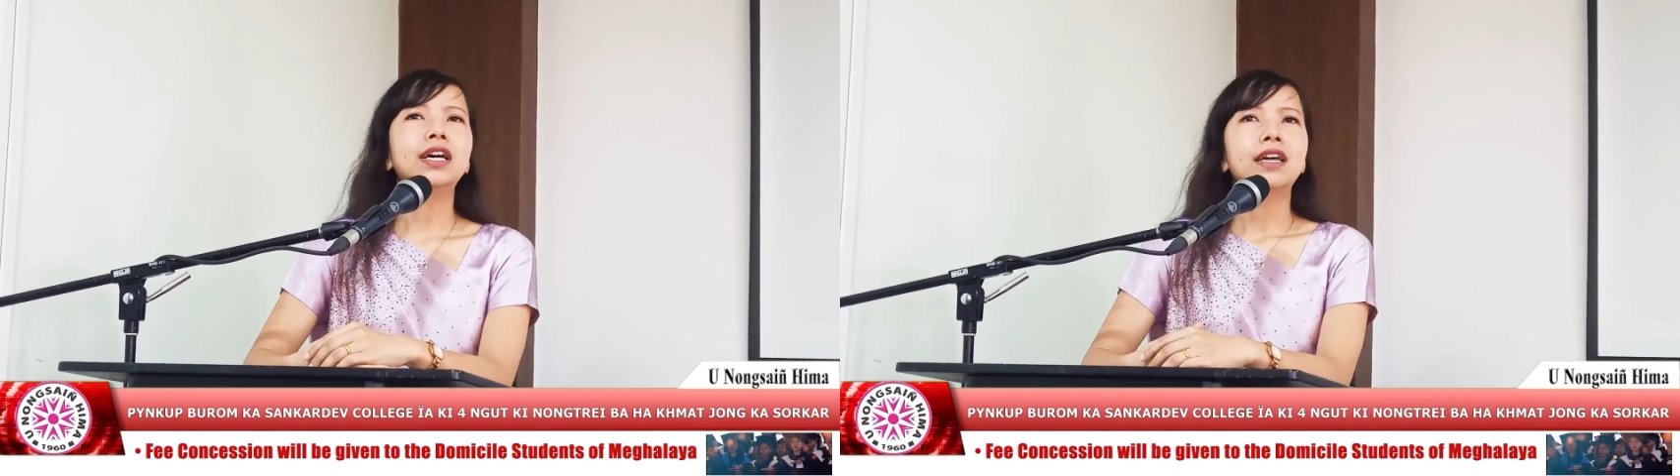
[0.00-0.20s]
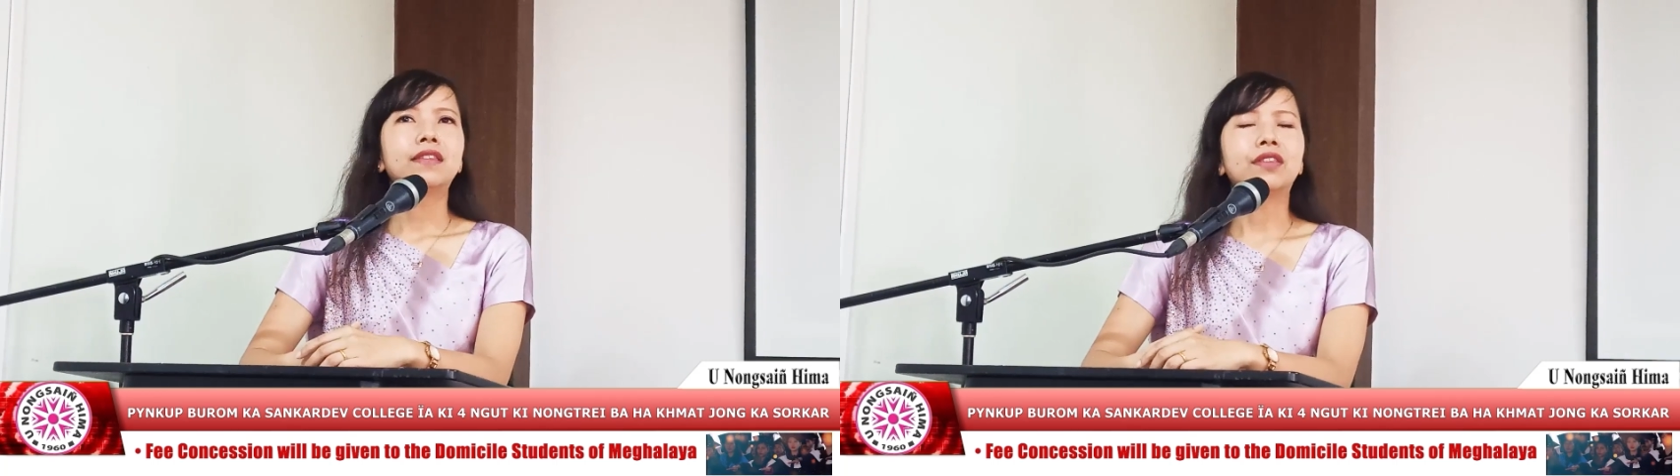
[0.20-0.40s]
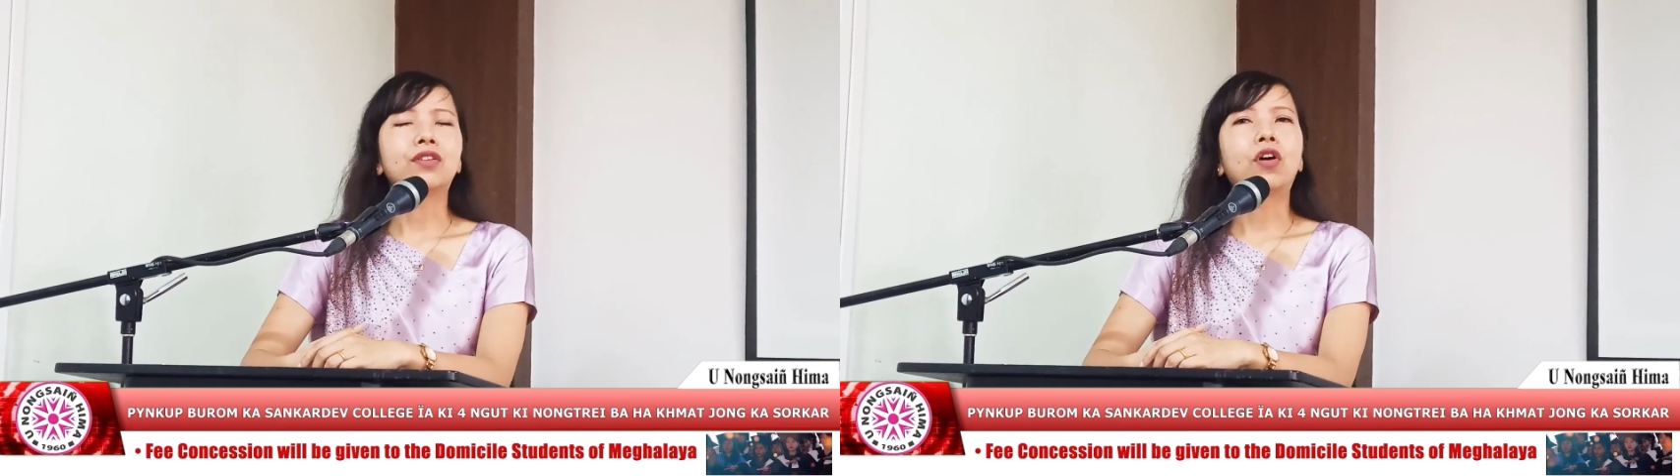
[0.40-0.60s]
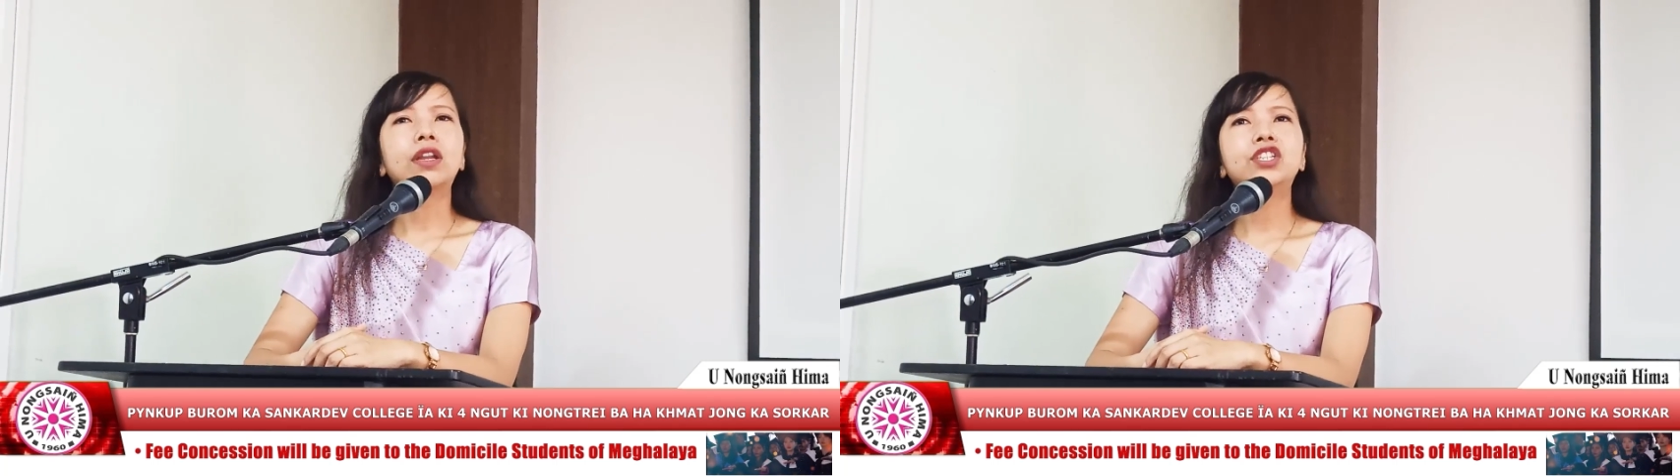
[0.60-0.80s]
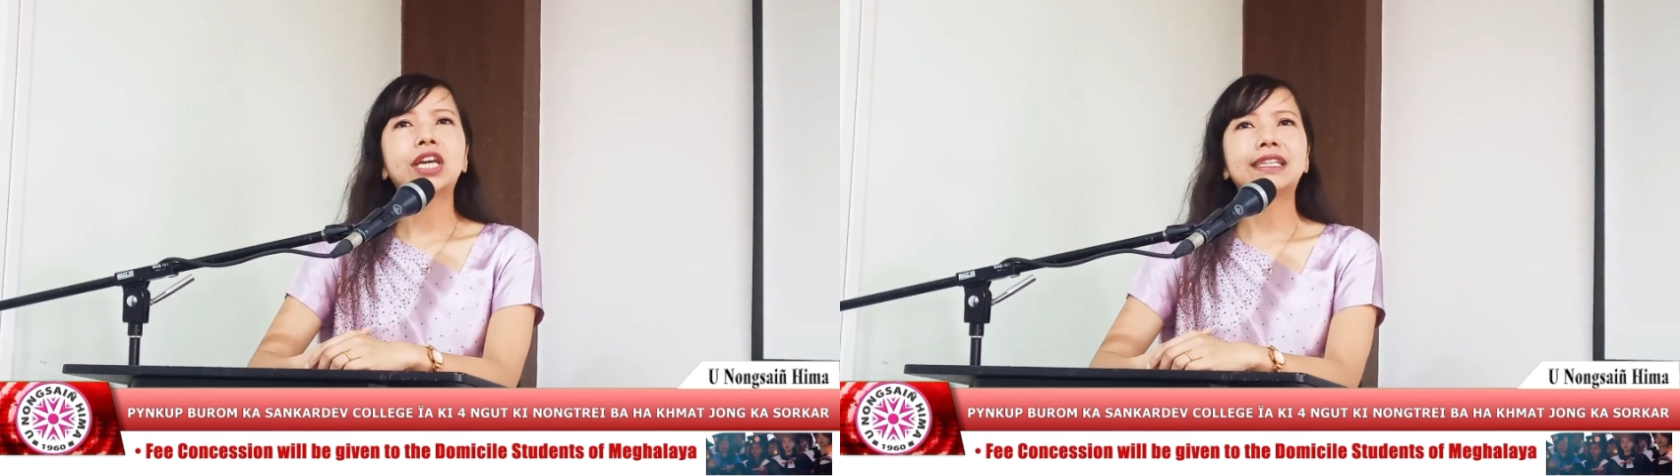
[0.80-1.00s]
that the
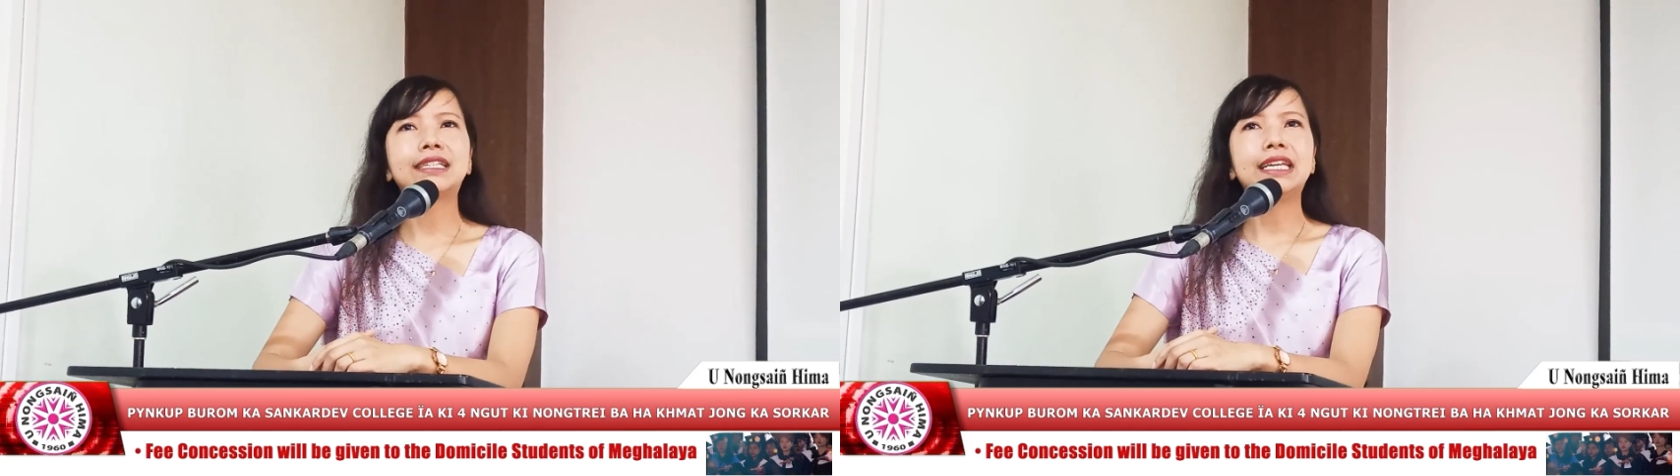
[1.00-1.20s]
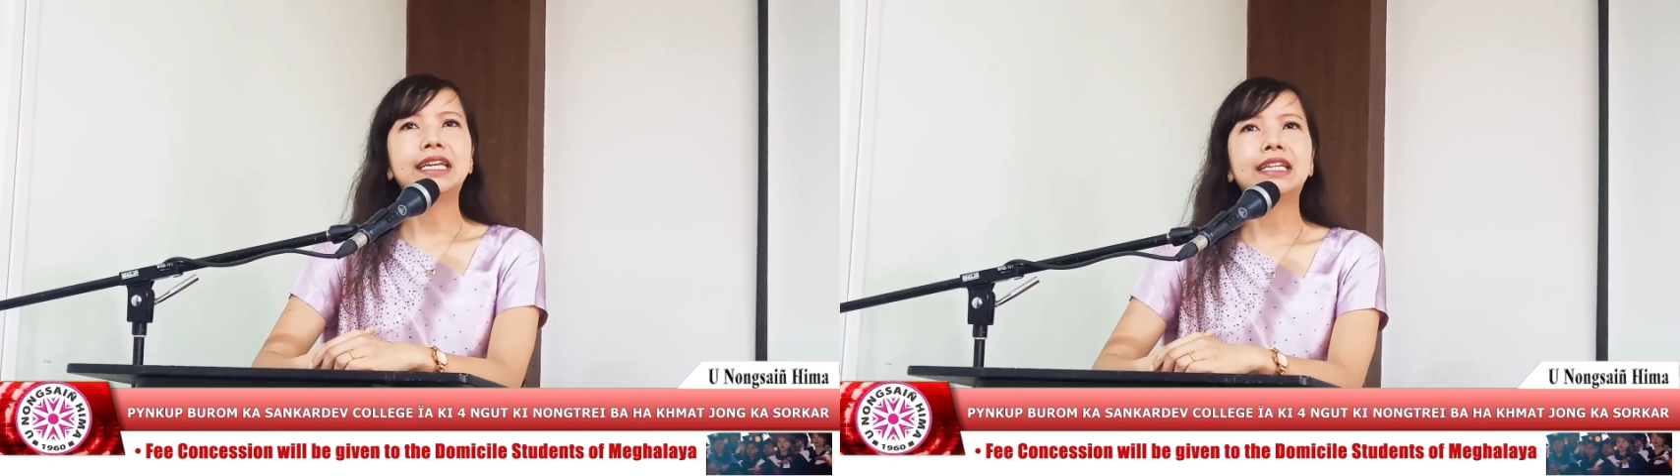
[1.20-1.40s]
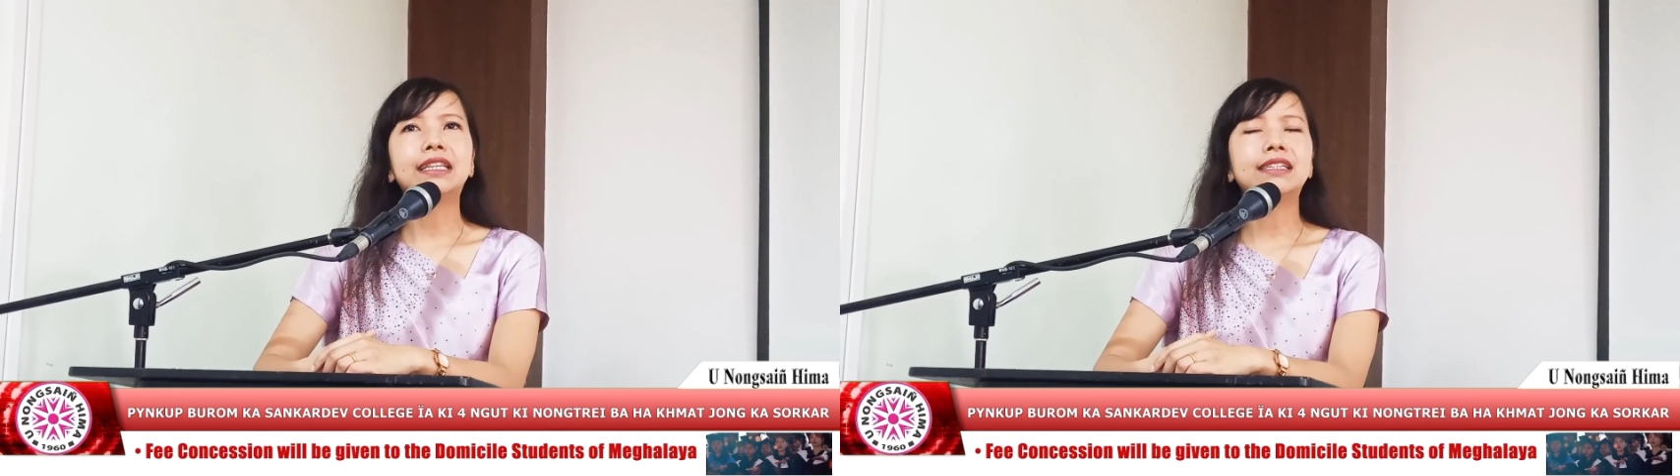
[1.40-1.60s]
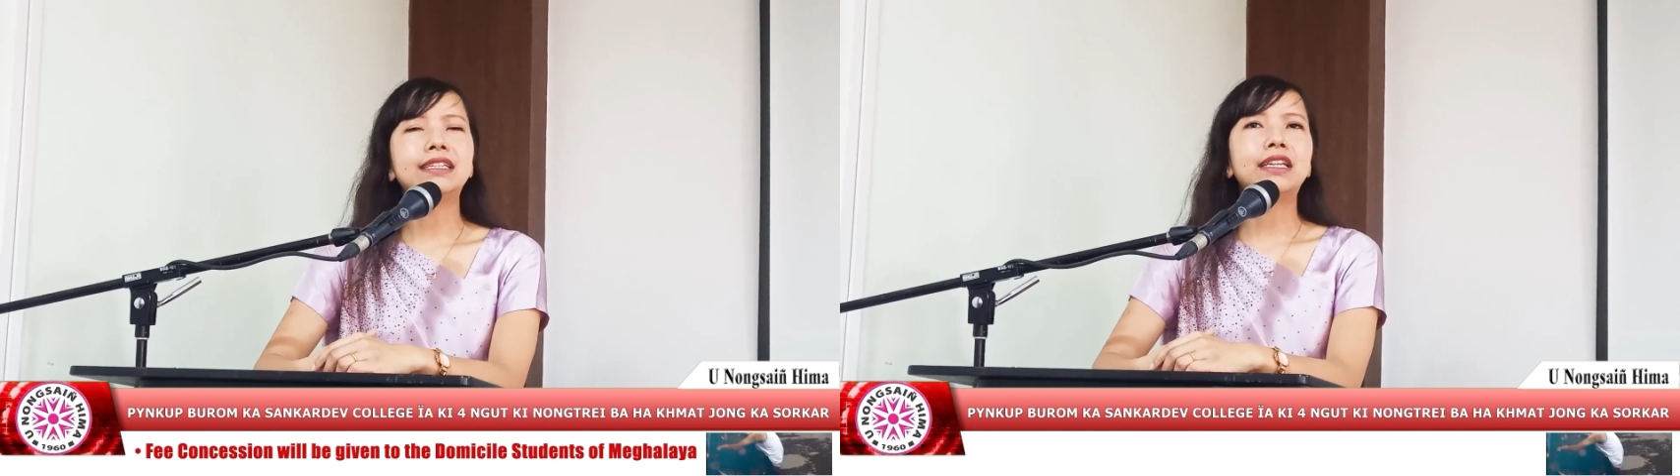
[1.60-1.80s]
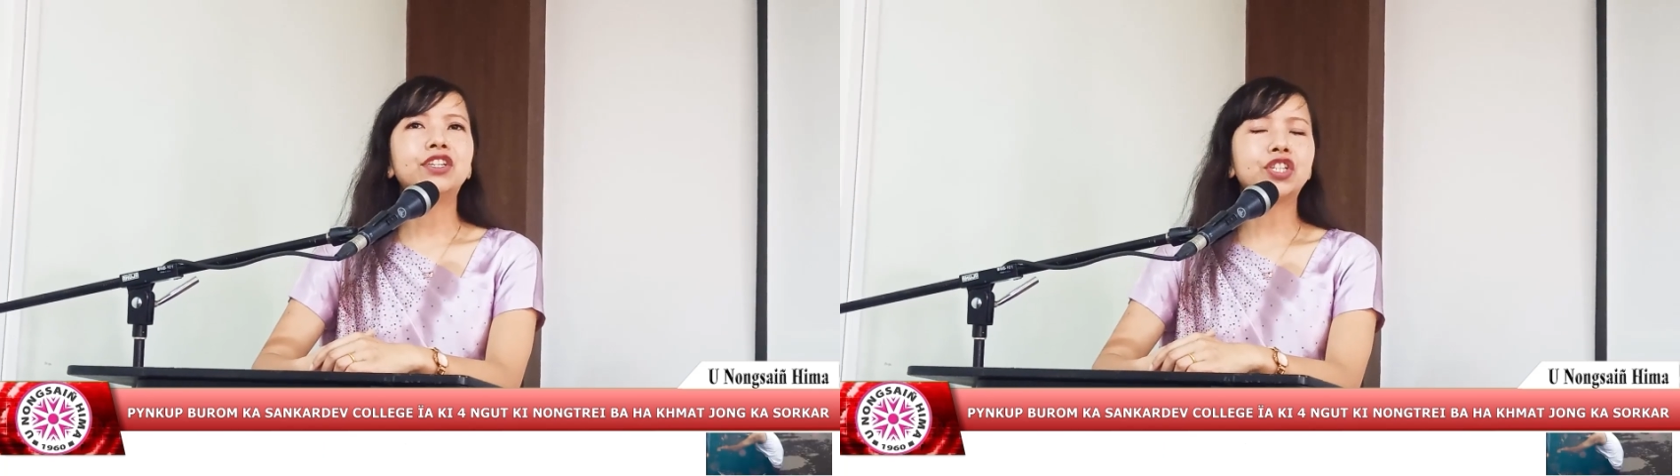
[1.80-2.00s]
college has taken this
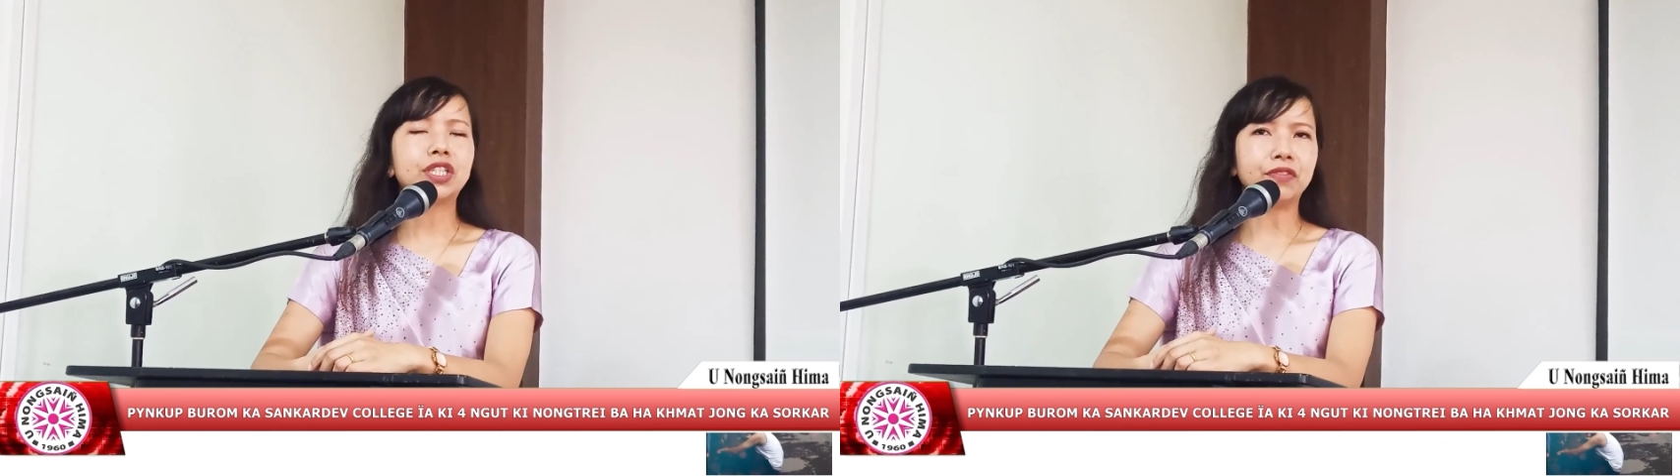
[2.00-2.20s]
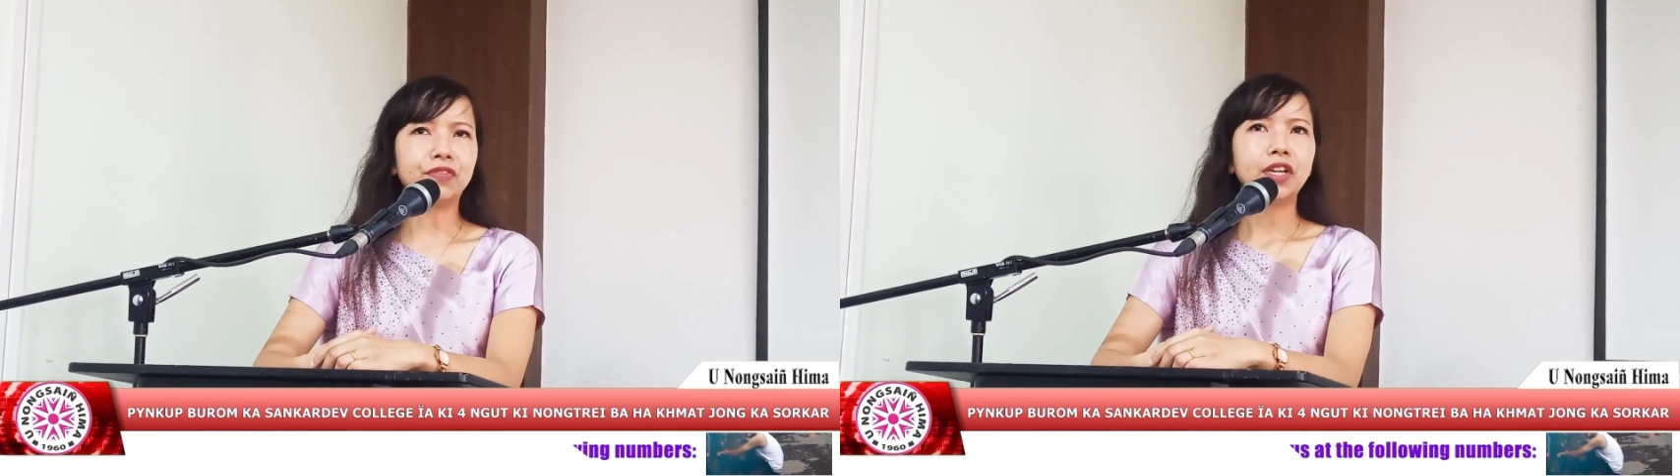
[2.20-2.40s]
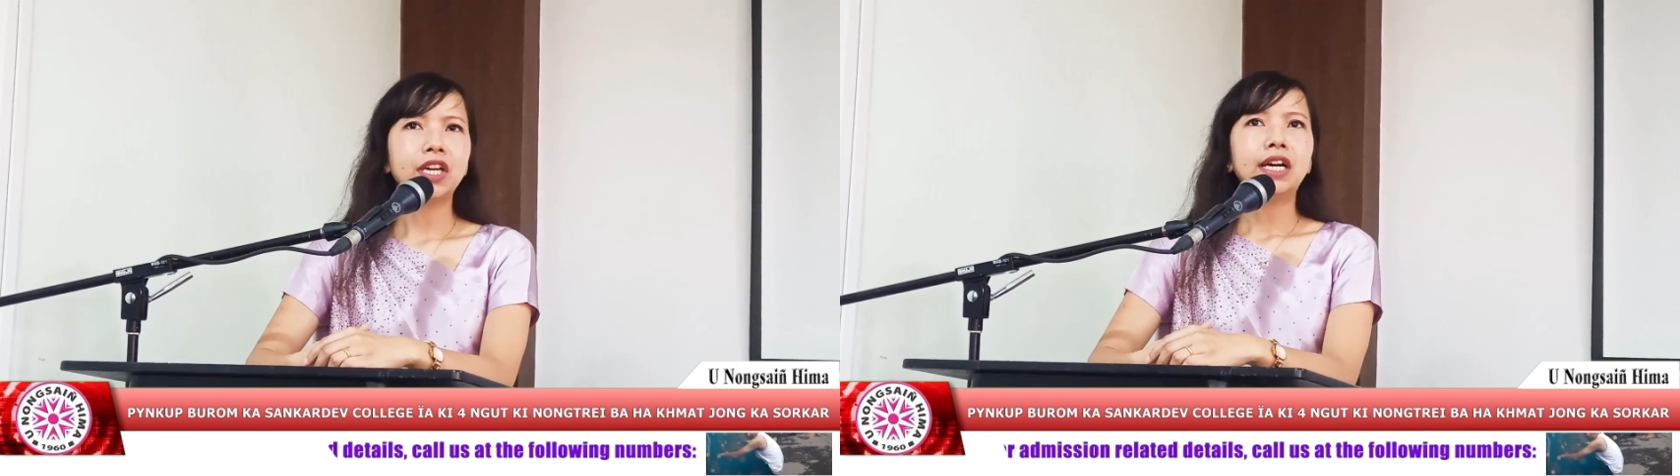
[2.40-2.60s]
initiative